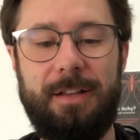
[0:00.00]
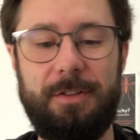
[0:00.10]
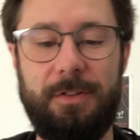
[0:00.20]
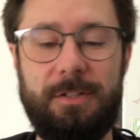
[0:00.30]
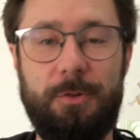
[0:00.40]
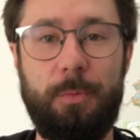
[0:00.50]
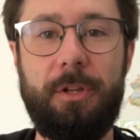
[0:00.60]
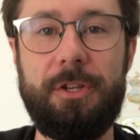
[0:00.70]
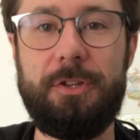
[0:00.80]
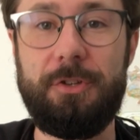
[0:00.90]
So this is a
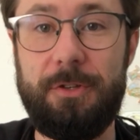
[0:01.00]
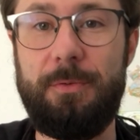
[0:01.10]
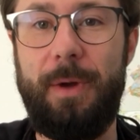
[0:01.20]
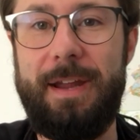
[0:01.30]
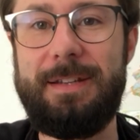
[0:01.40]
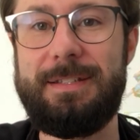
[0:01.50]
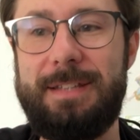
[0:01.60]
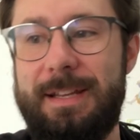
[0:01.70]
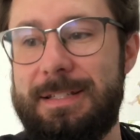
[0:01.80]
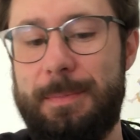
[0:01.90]
really good way to
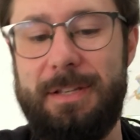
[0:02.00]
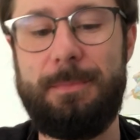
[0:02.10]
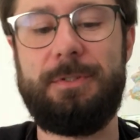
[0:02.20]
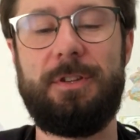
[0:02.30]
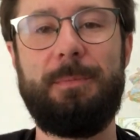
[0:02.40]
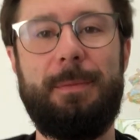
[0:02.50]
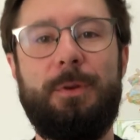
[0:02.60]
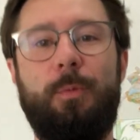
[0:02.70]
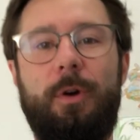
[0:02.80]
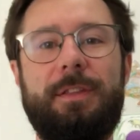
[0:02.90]
send specimens. So you might be
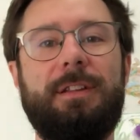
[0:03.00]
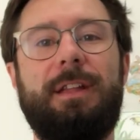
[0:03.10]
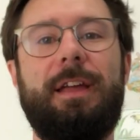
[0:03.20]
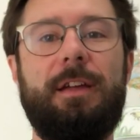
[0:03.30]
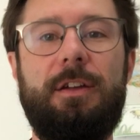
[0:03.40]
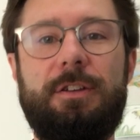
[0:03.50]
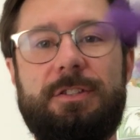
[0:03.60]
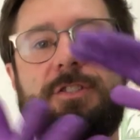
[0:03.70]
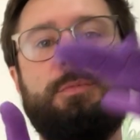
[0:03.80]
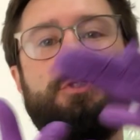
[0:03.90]
worried that like
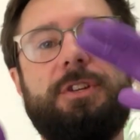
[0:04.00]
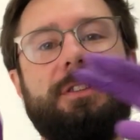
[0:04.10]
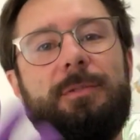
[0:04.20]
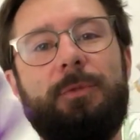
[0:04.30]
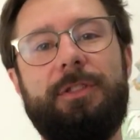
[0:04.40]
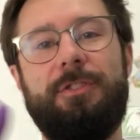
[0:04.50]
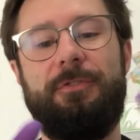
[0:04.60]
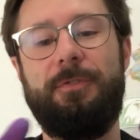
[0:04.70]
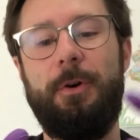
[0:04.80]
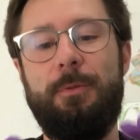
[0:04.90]
smooshing them with the
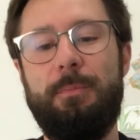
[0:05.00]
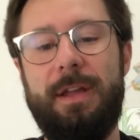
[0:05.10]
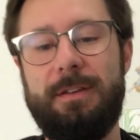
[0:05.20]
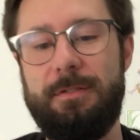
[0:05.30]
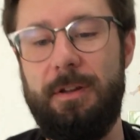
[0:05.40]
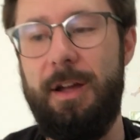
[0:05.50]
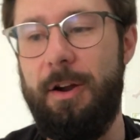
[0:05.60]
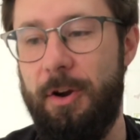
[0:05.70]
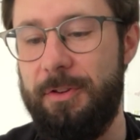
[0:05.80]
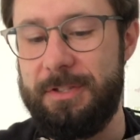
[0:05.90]
foam might
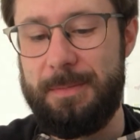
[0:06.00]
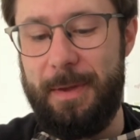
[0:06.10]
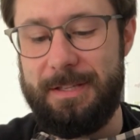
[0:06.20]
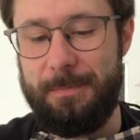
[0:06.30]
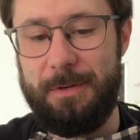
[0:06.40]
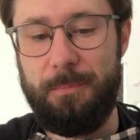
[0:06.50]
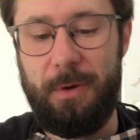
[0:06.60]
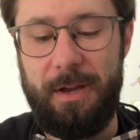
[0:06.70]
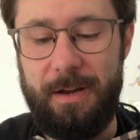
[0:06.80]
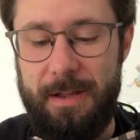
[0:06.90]
hurt the specimen,
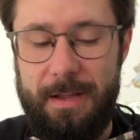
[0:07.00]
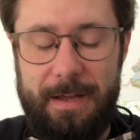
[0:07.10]
but